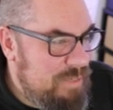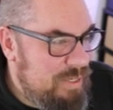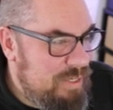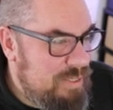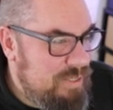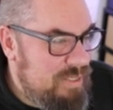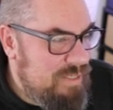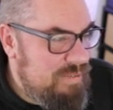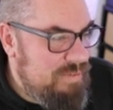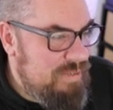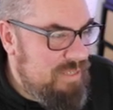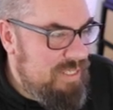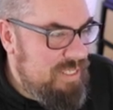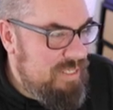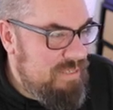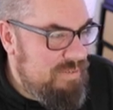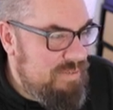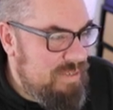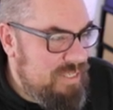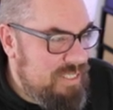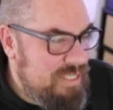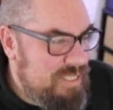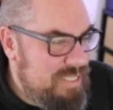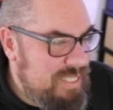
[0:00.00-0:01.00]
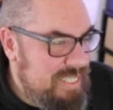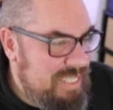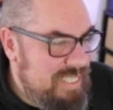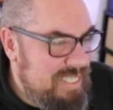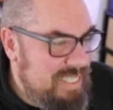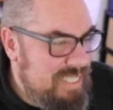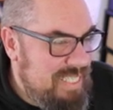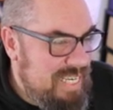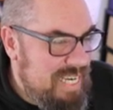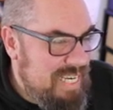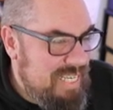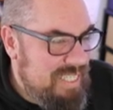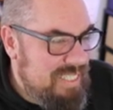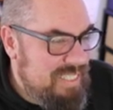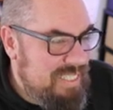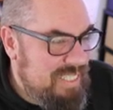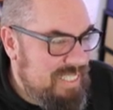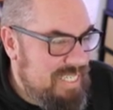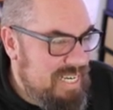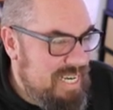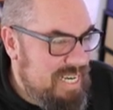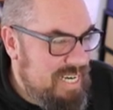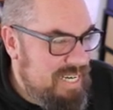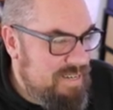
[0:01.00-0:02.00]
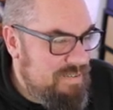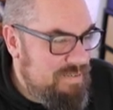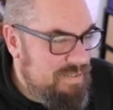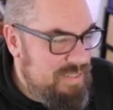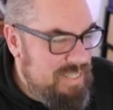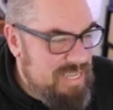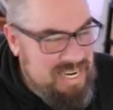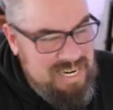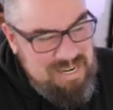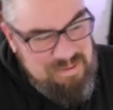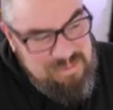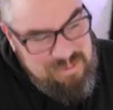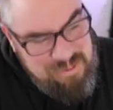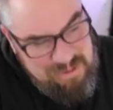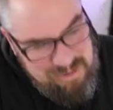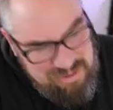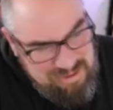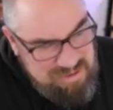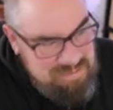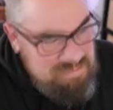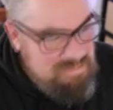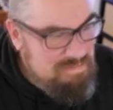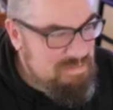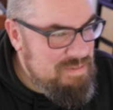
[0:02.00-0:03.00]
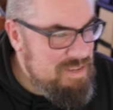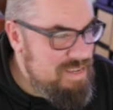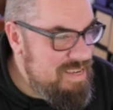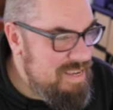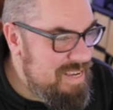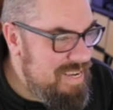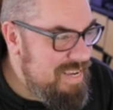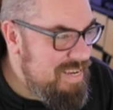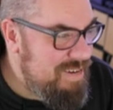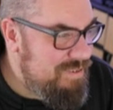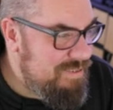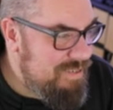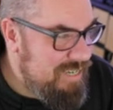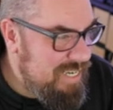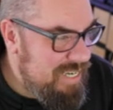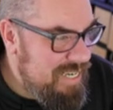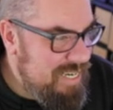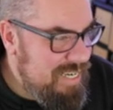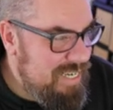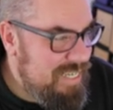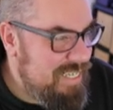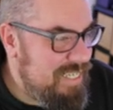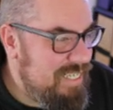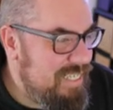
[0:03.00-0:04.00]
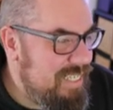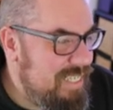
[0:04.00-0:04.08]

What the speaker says: including feeding the fish, cleaning the tanks and caring for the animals. Yeah, okay.